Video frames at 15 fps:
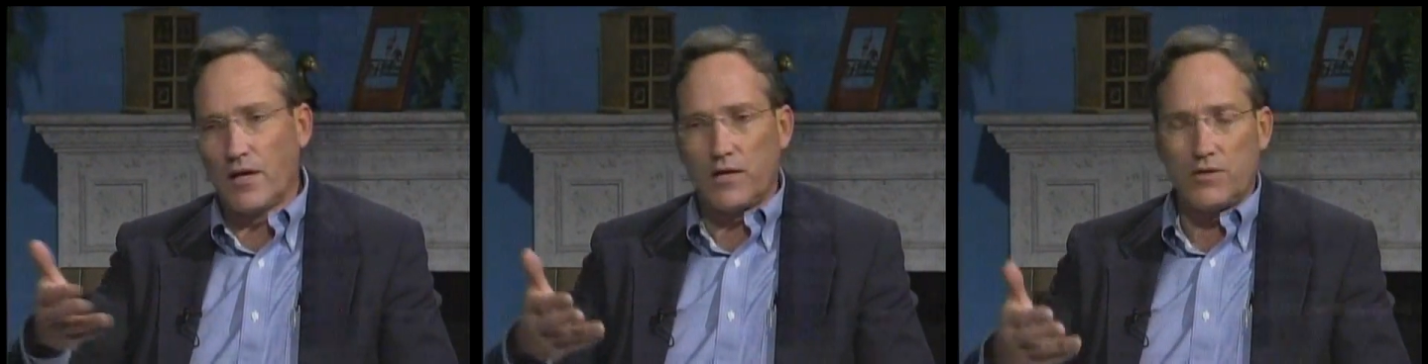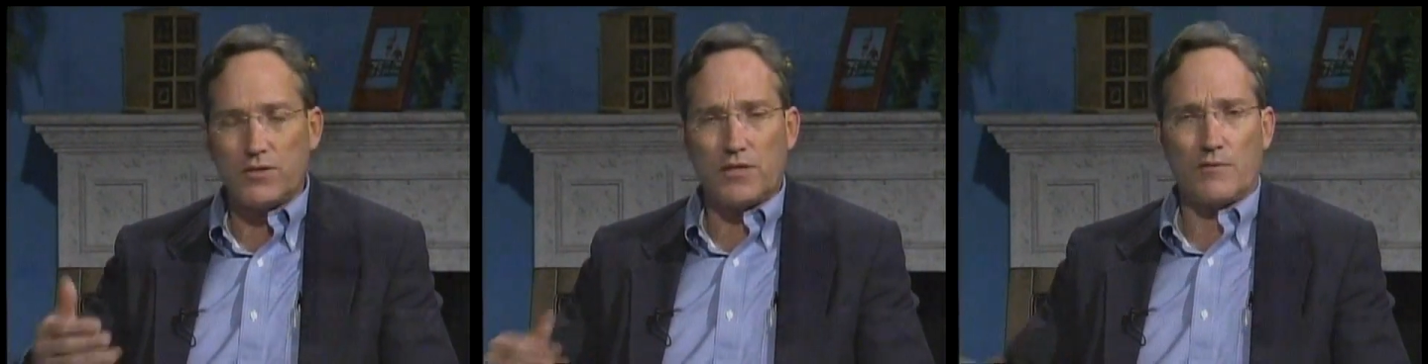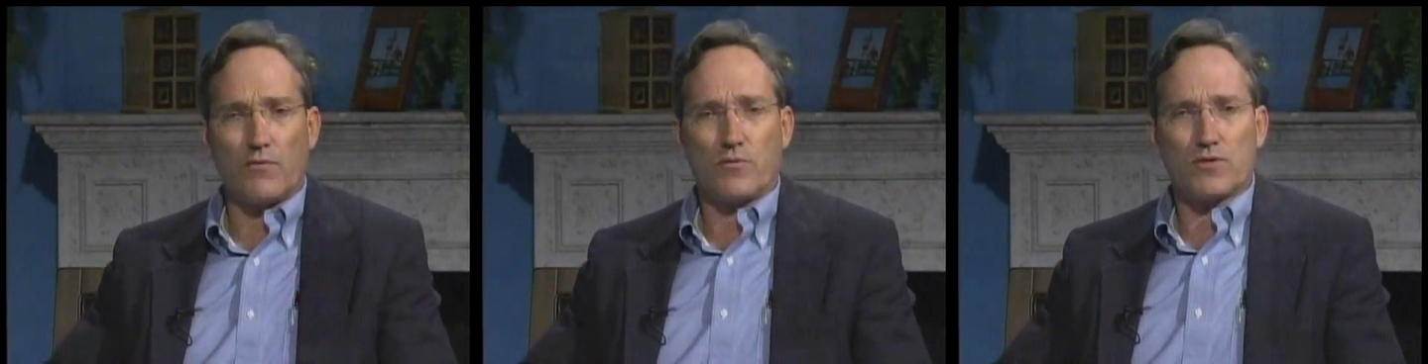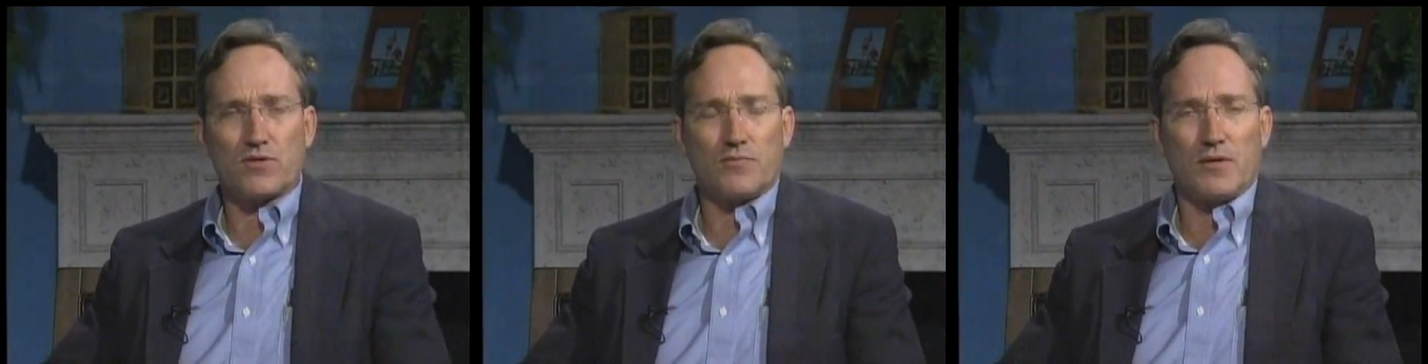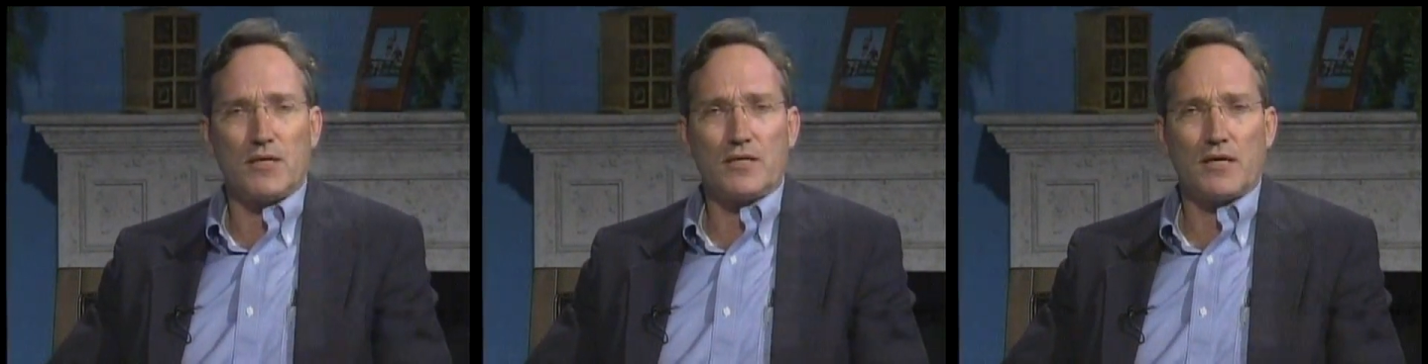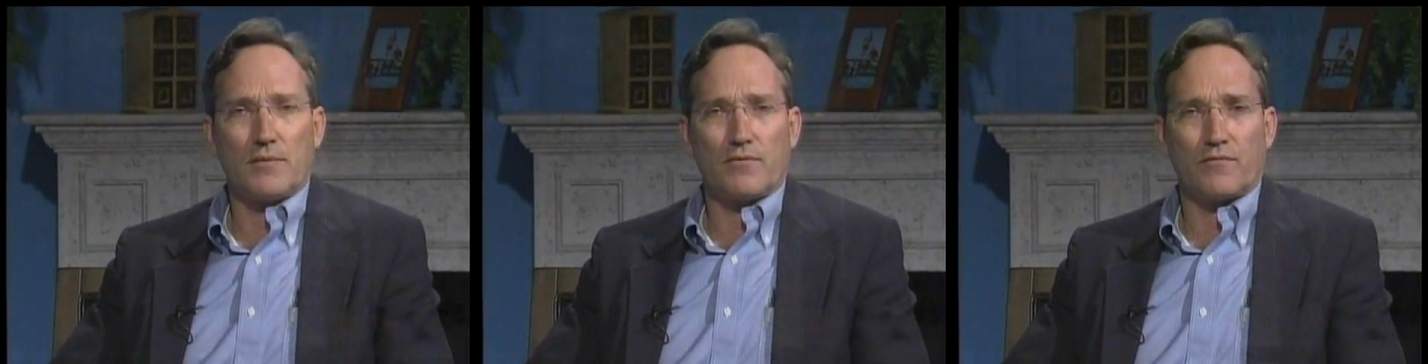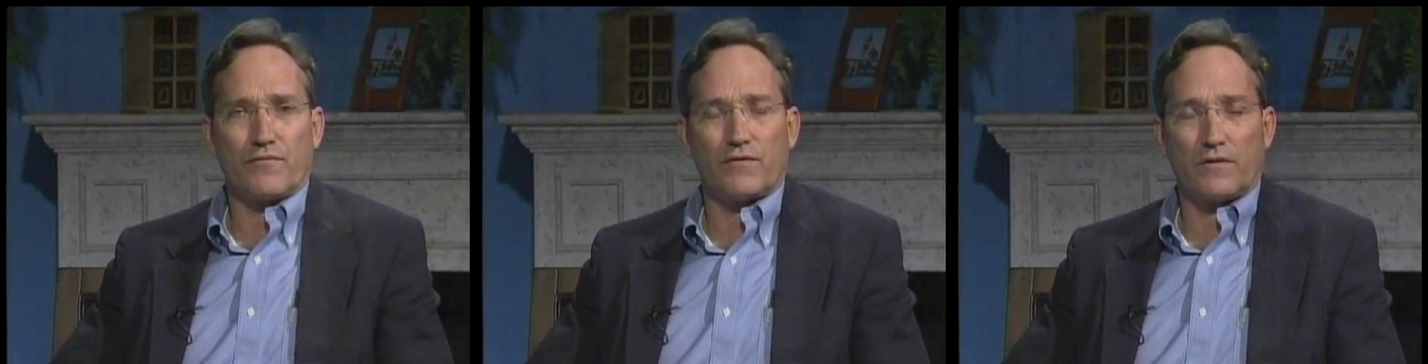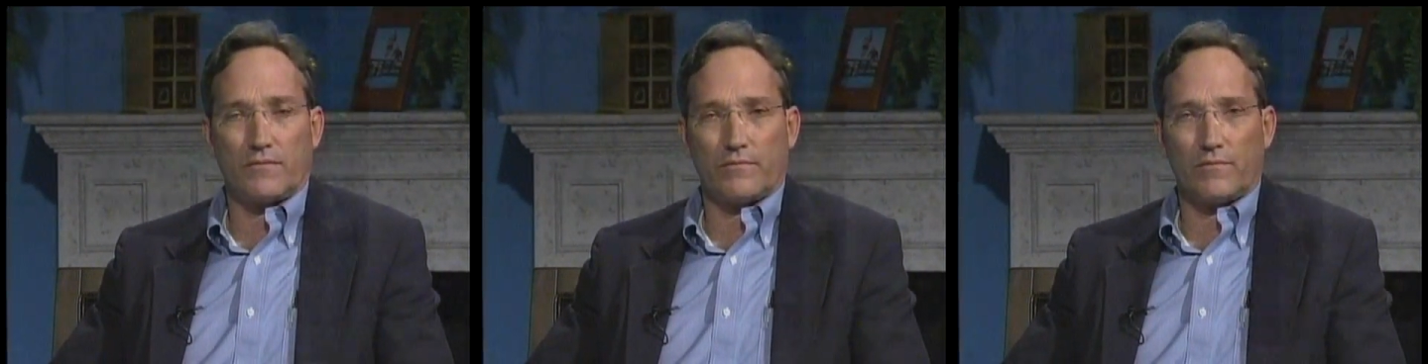You say, well, where's the money coming
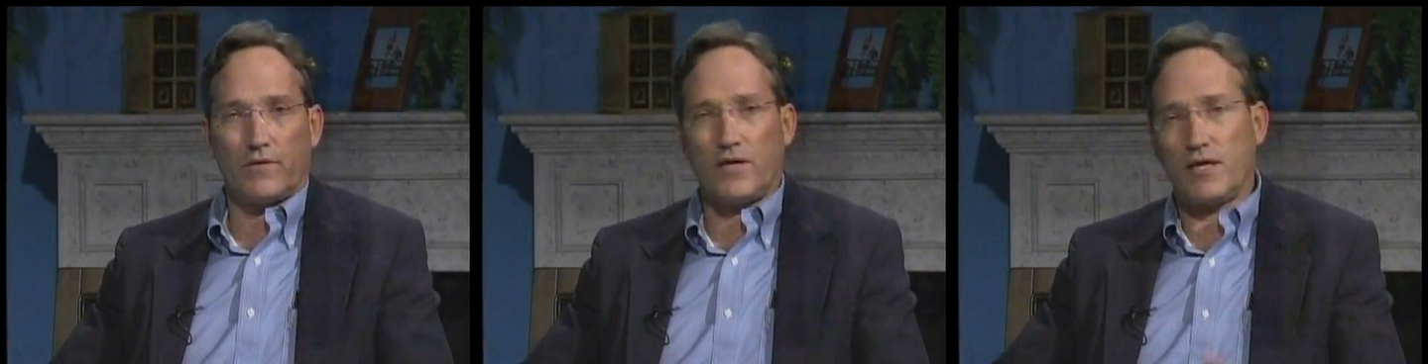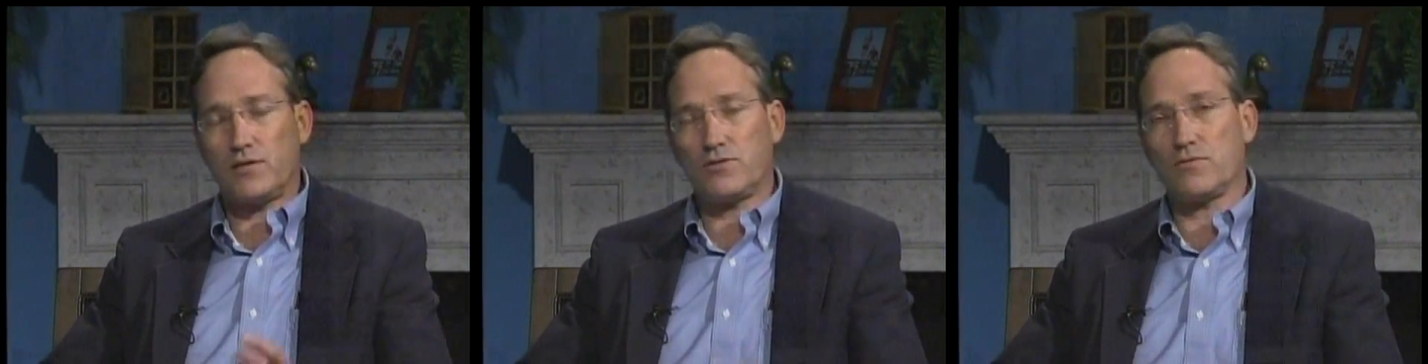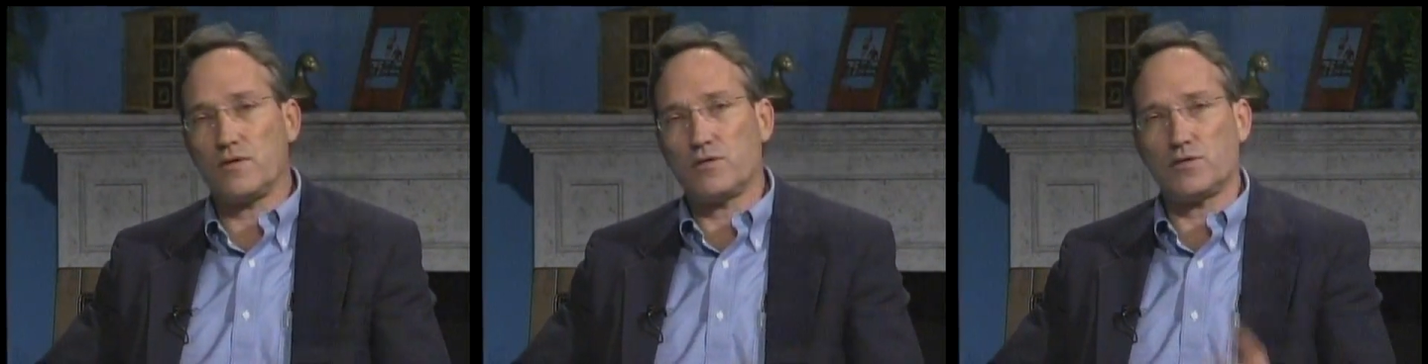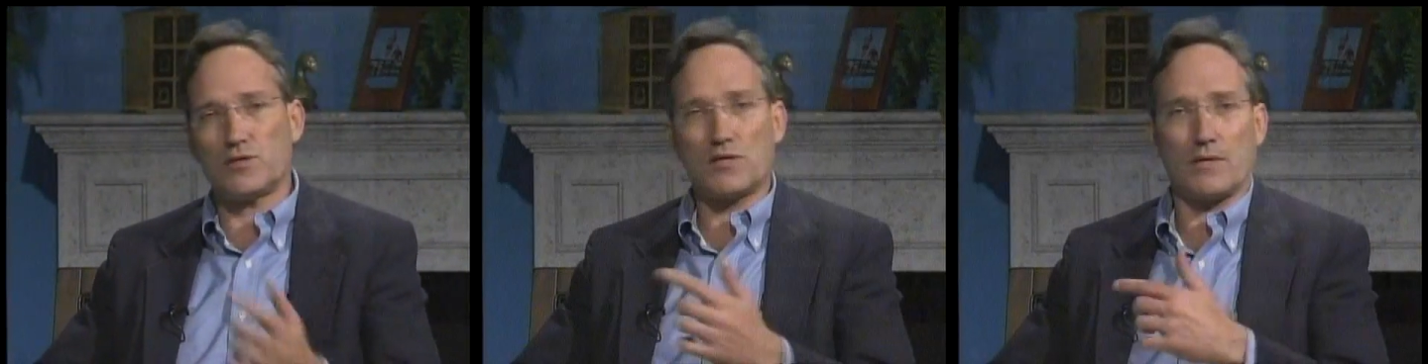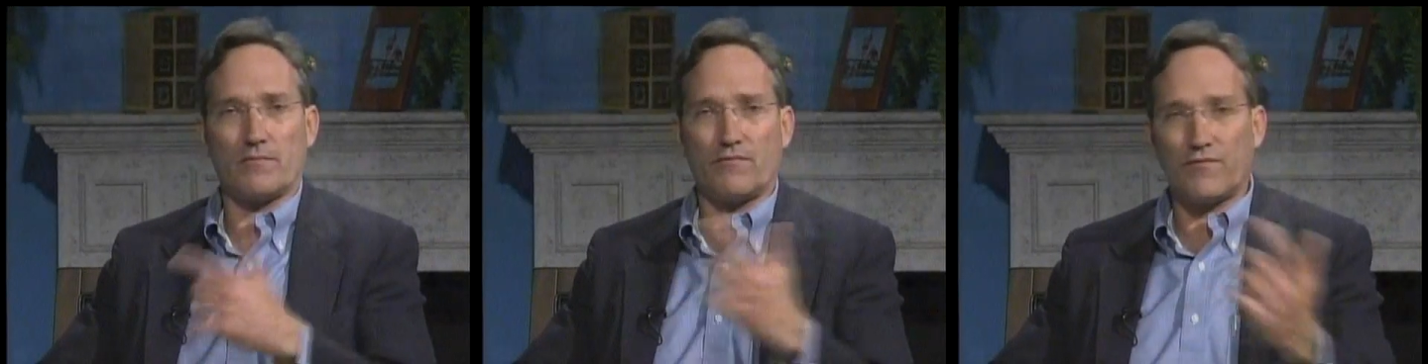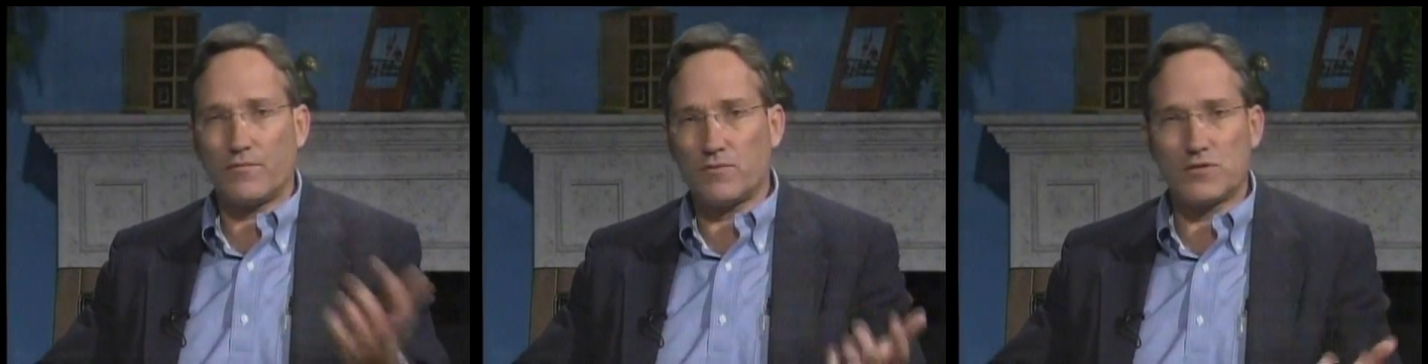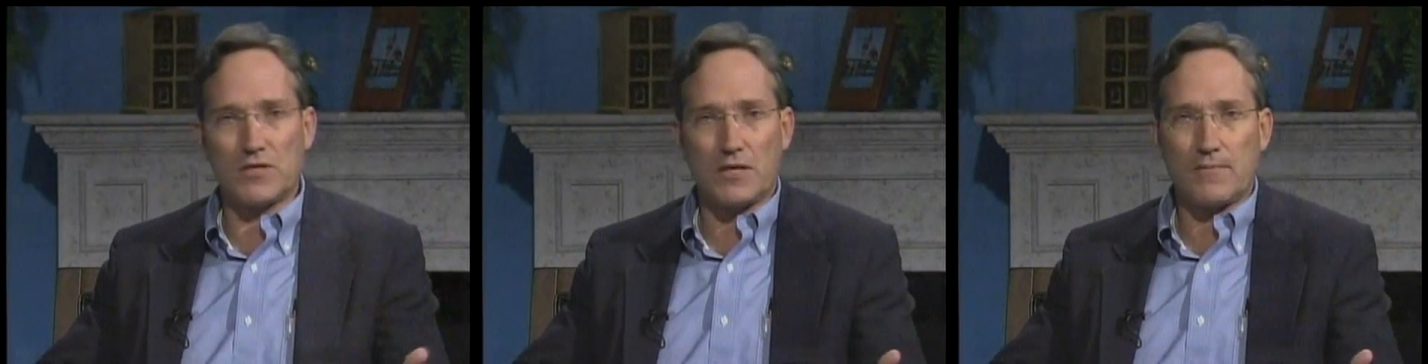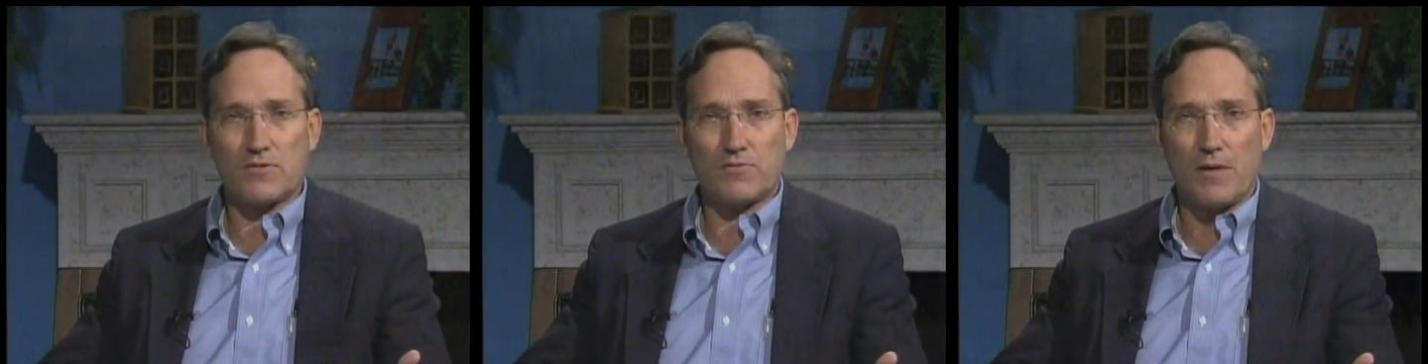from? The answer is it's coming from the
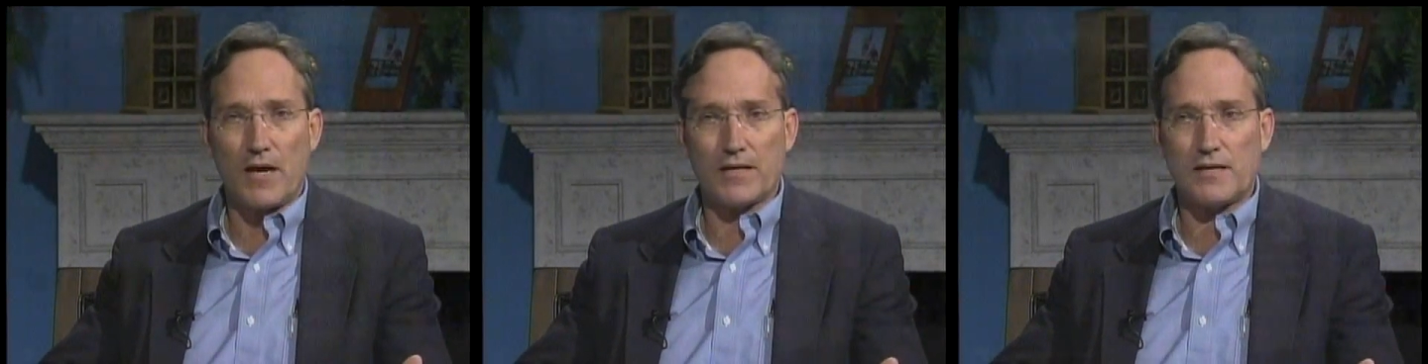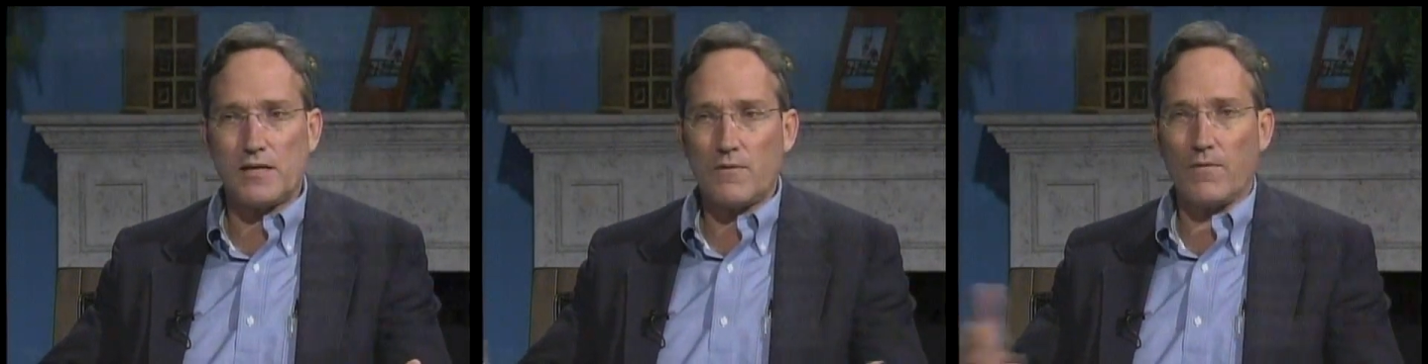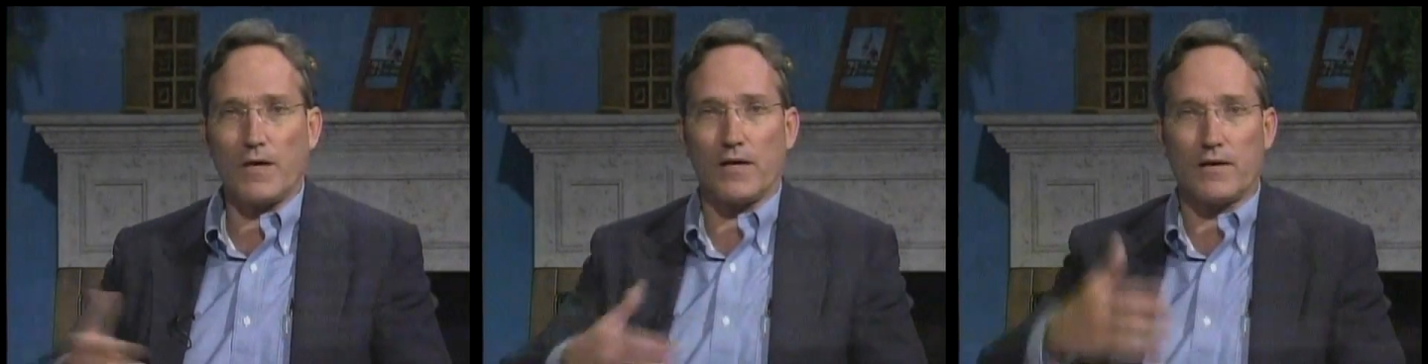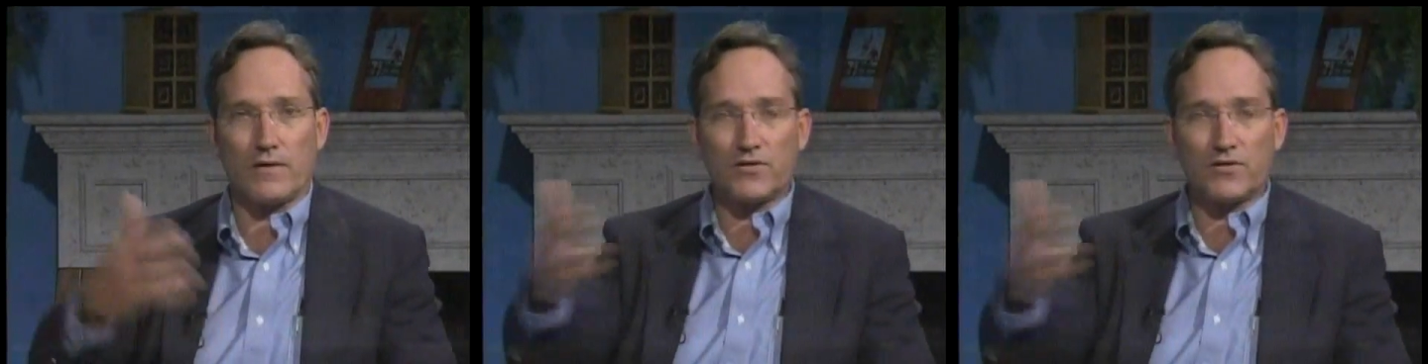same spot anyway,